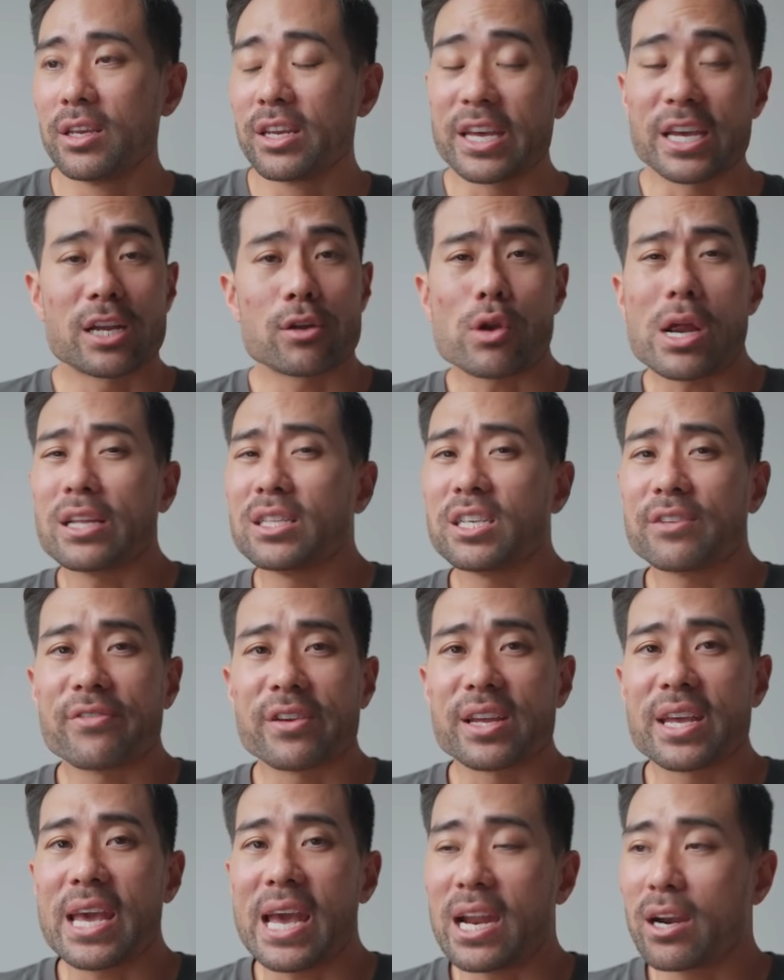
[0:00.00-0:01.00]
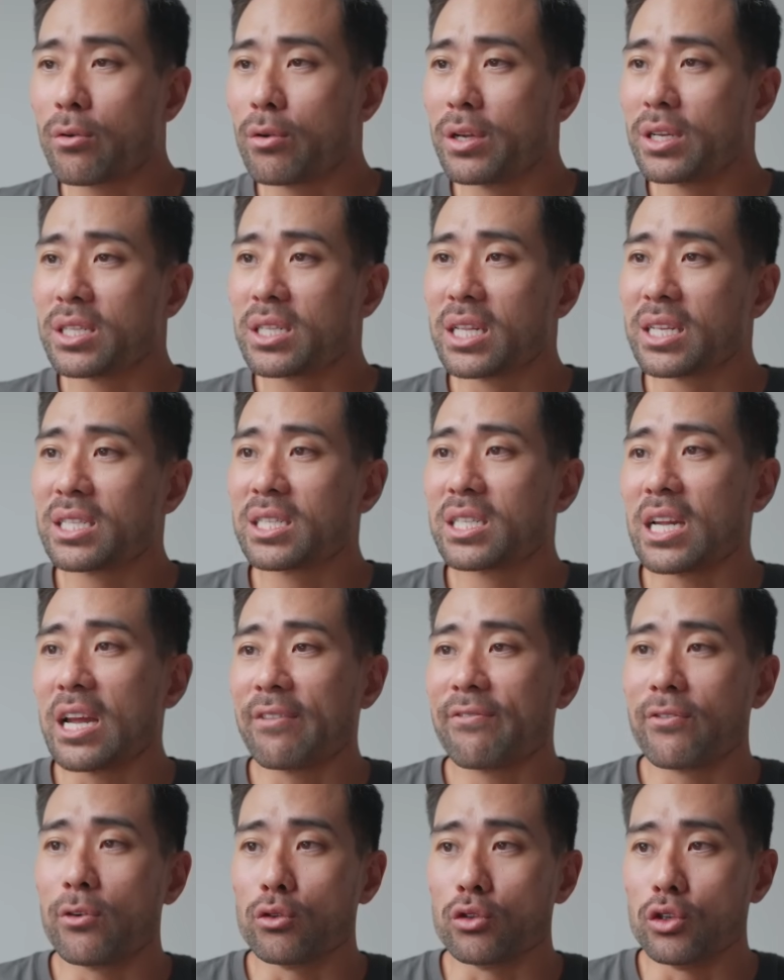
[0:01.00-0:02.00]
You can create different categories, let's say
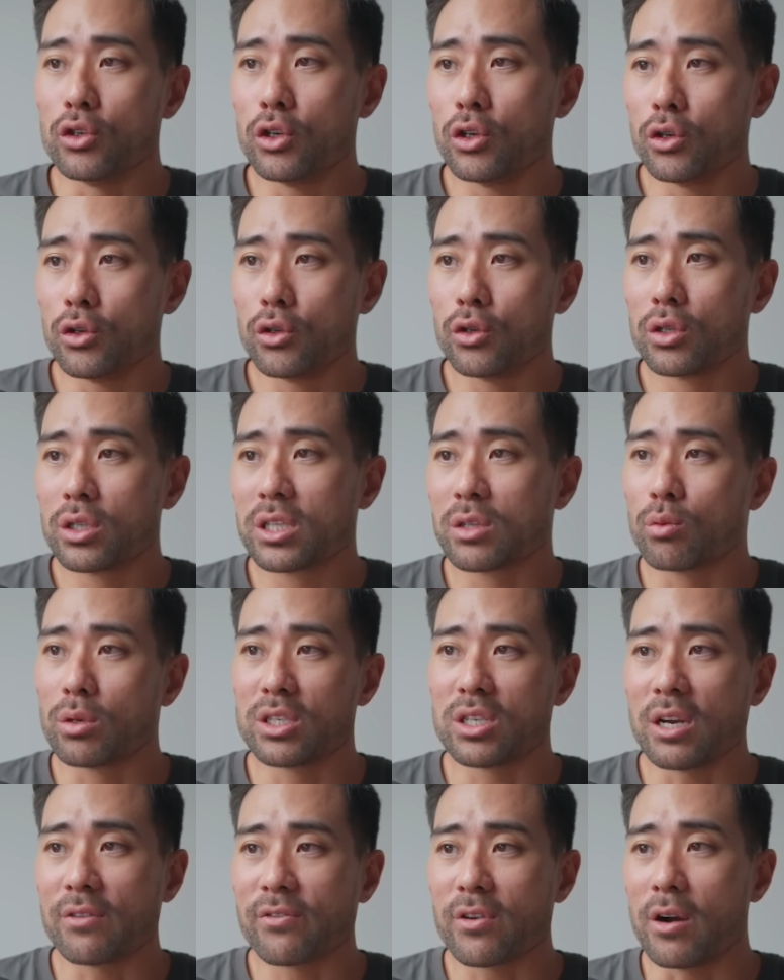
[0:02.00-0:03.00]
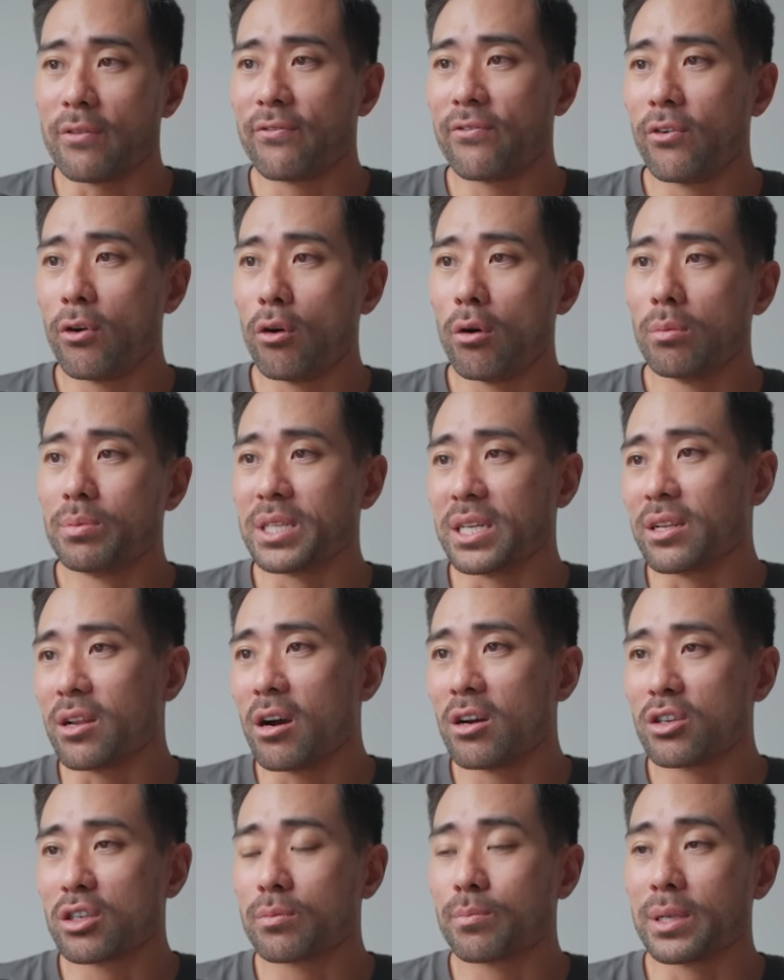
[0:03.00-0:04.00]
for news, which I've got Forbes and
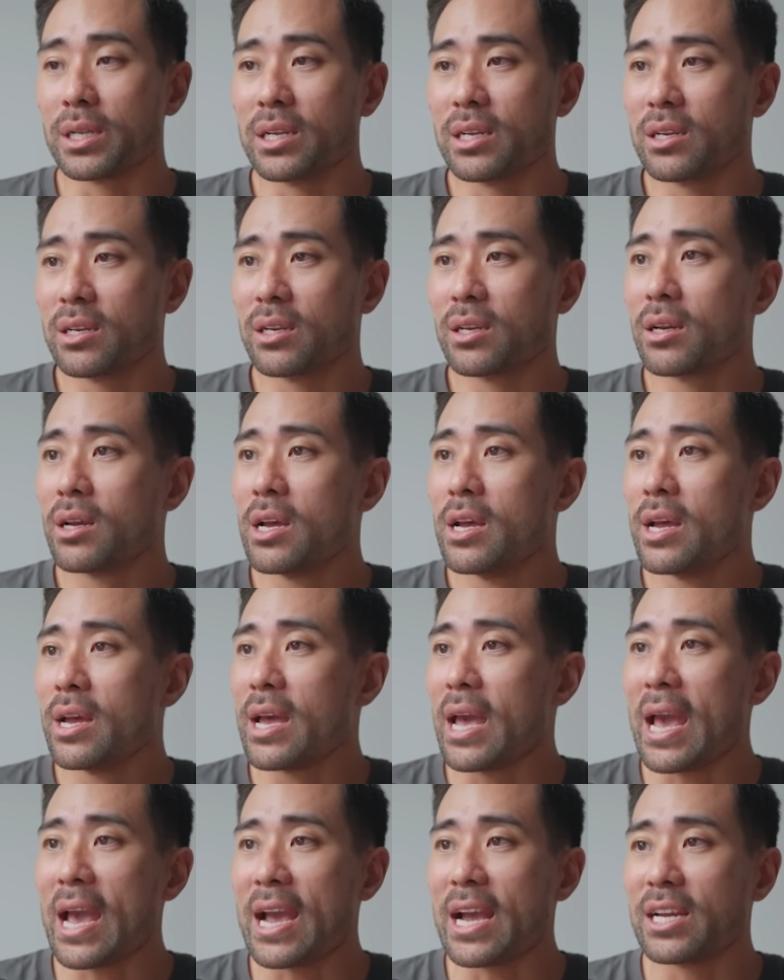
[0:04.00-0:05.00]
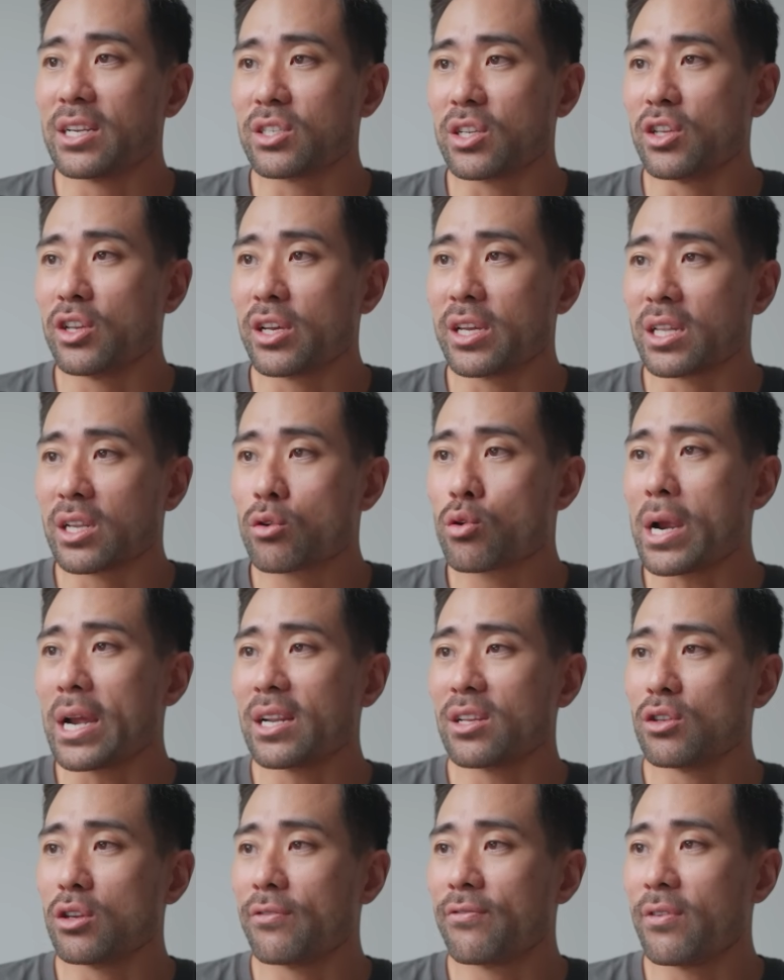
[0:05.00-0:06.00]
entrepreneur, and you can create
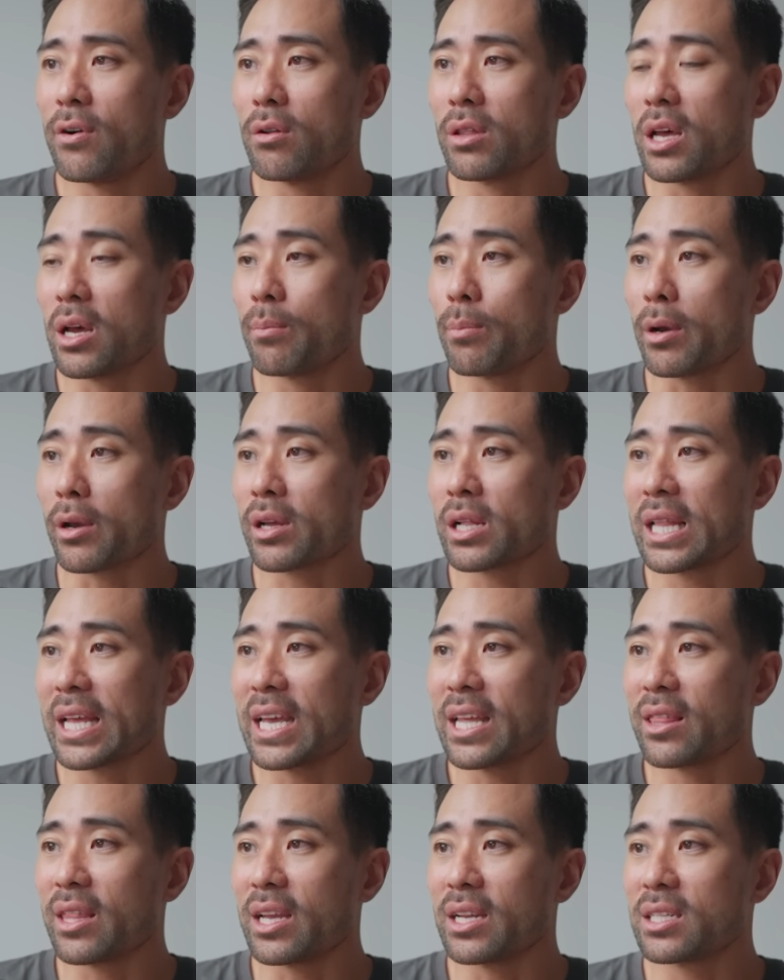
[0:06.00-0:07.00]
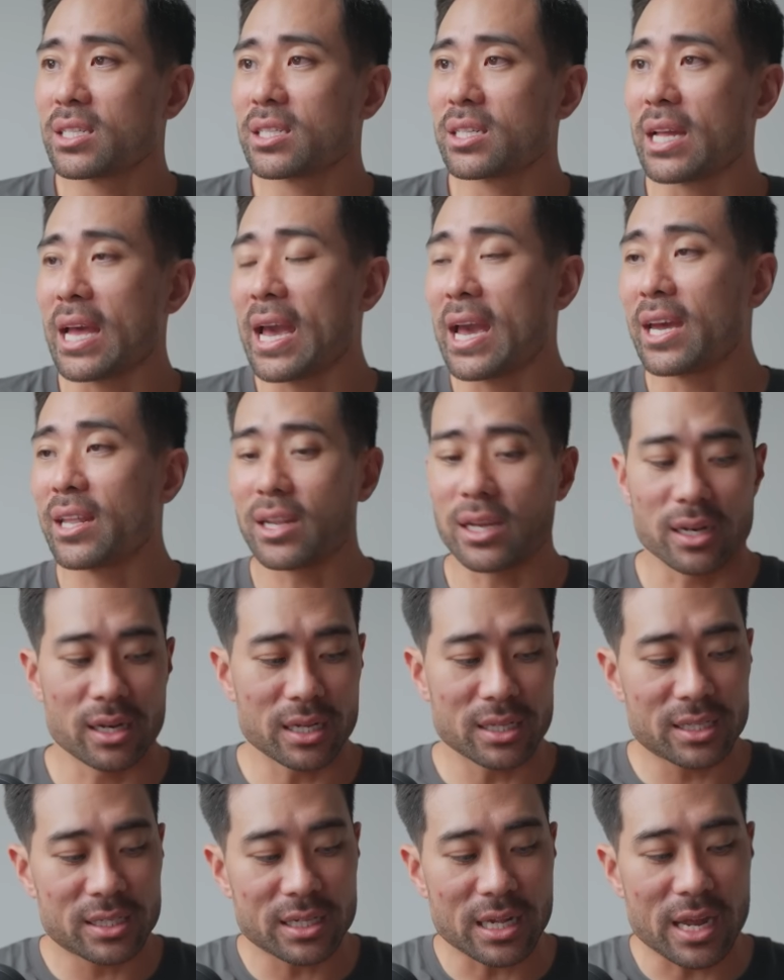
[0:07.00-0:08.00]
a new folder by clicking this. And
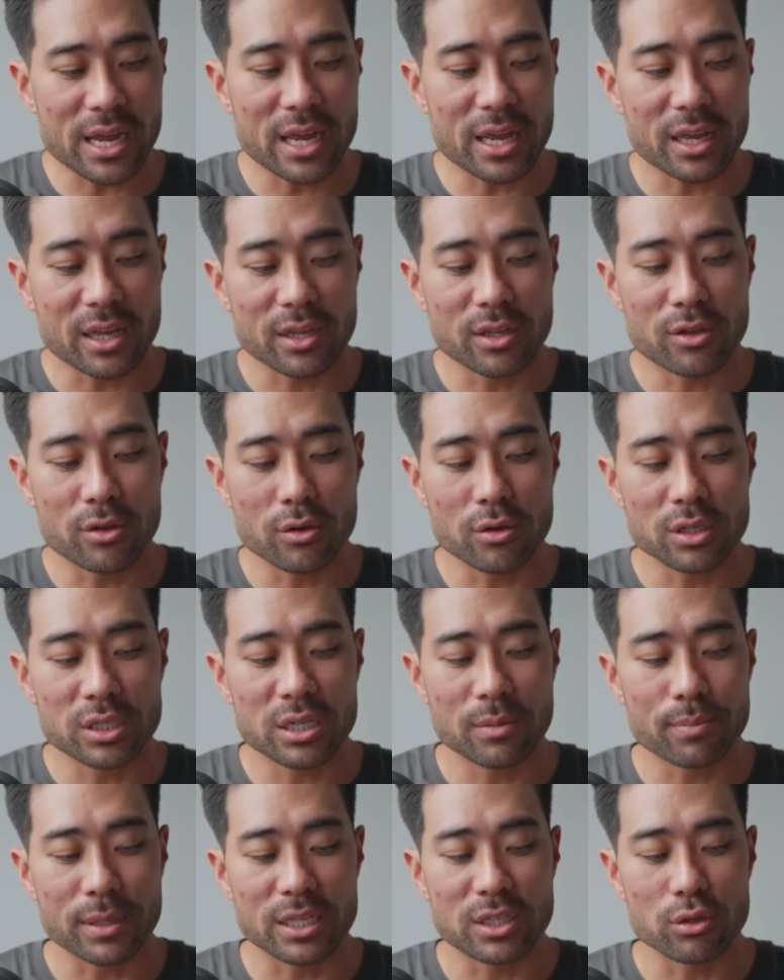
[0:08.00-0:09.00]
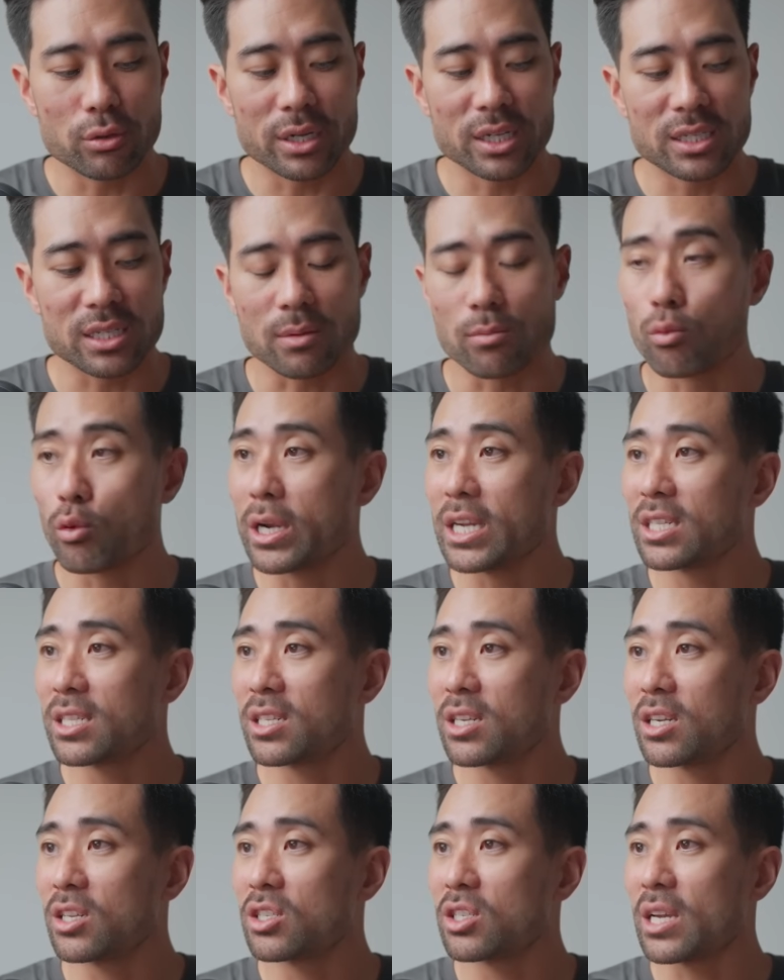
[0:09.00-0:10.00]
let's say you're simply doing some
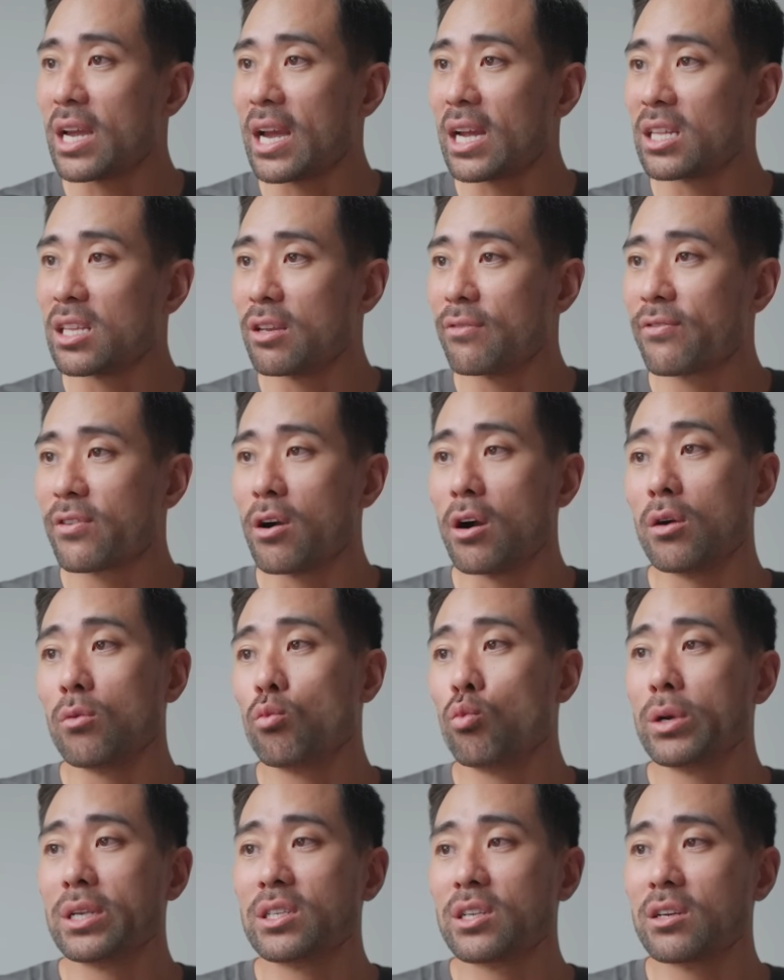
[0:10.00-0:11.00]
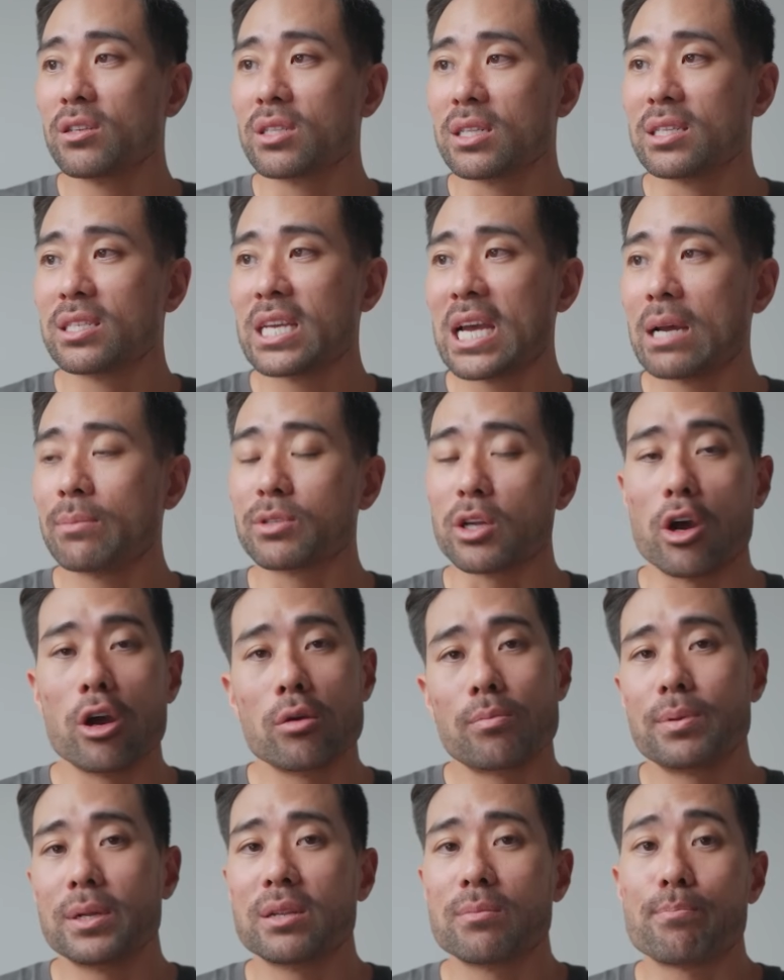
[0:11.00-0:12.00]
research and you've got windows and tabs
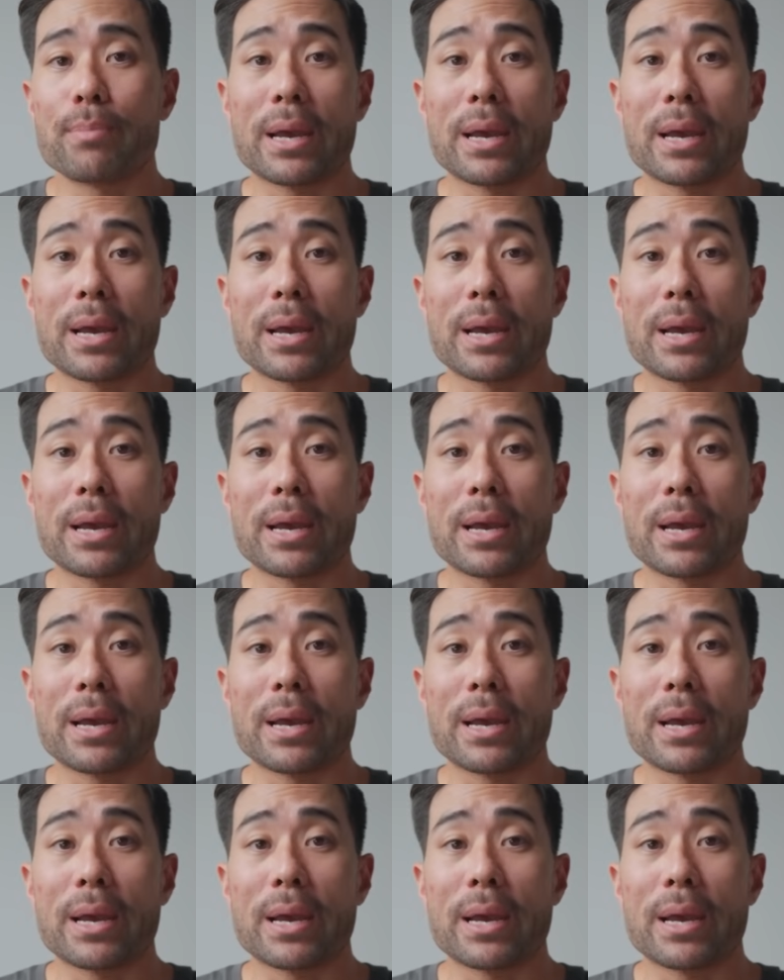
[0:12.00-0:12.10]
open